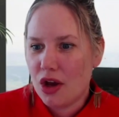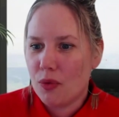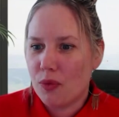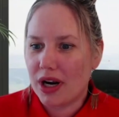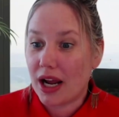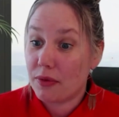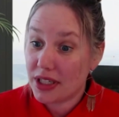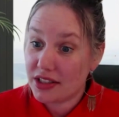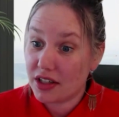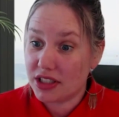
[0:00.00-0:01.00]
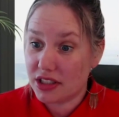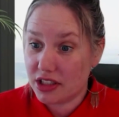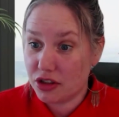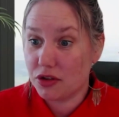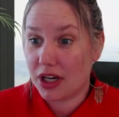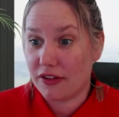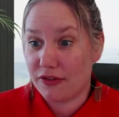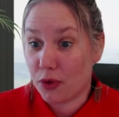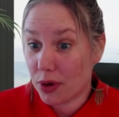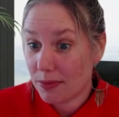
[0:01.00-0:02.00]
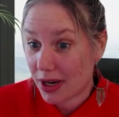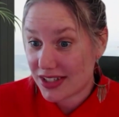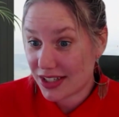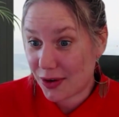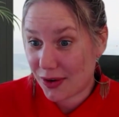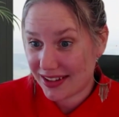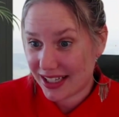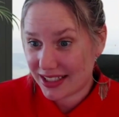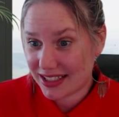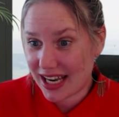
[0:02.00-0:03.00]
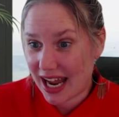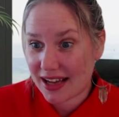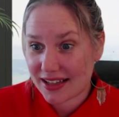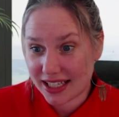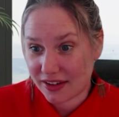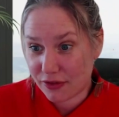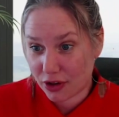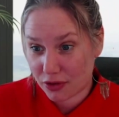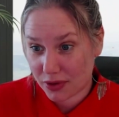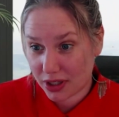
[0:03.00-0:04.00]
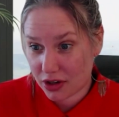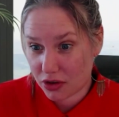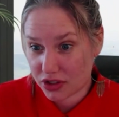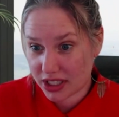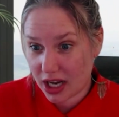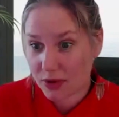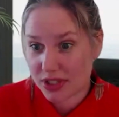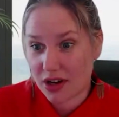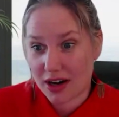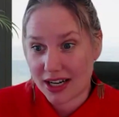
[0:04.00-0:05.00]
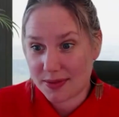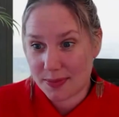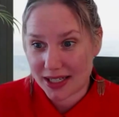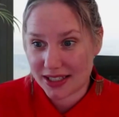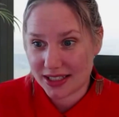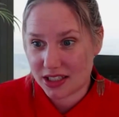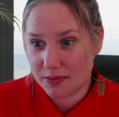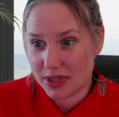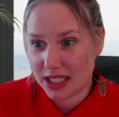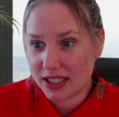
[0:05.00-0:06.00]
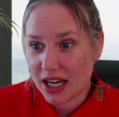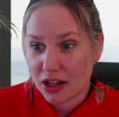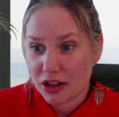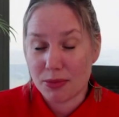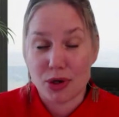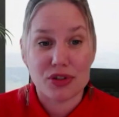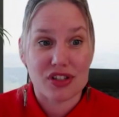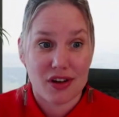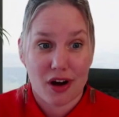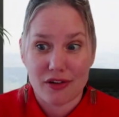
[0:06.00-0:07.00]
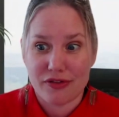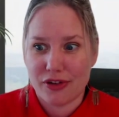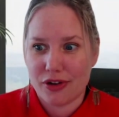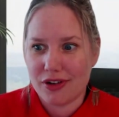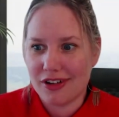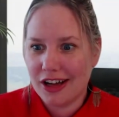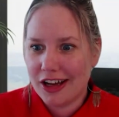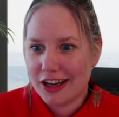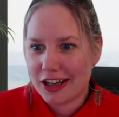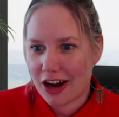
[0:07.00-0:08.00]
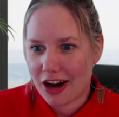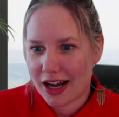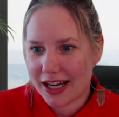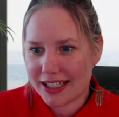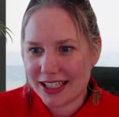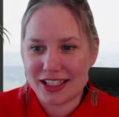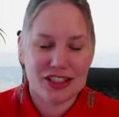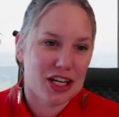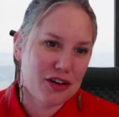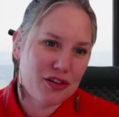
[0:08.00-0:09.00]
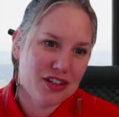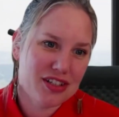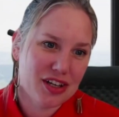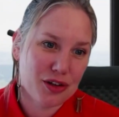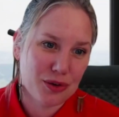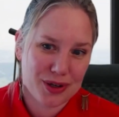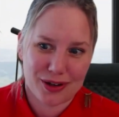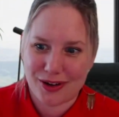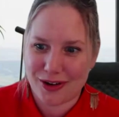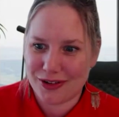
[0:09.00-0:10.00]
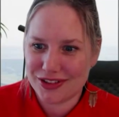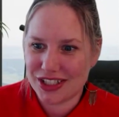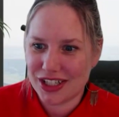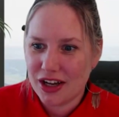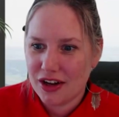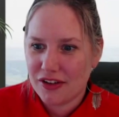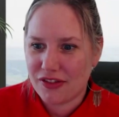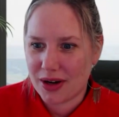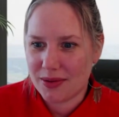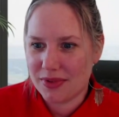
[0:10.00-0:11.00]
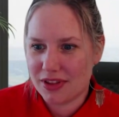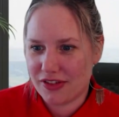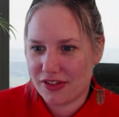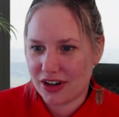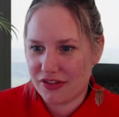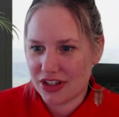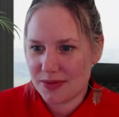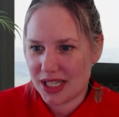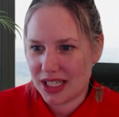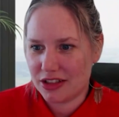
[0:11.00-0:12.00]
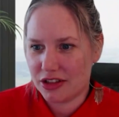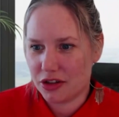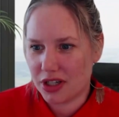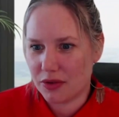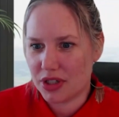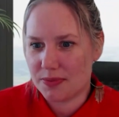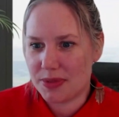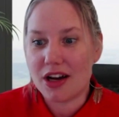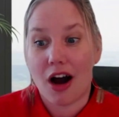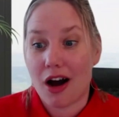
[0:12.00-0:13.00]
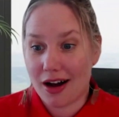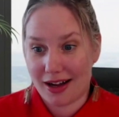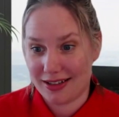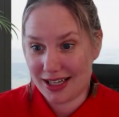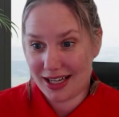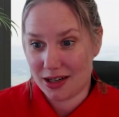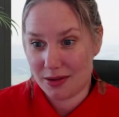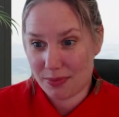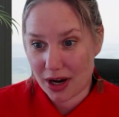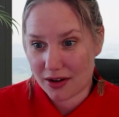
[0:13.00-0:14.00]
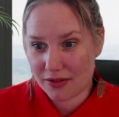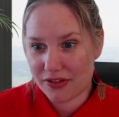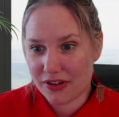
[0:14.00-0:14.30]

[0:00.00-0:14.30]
When I reached out to Dinuka 4 months ago on LinkedIn asking for career coaching, I was not expecting to meet the most thoughtful, kind, and generous career coach. From the very first meeting, Dinuka was beyond and above,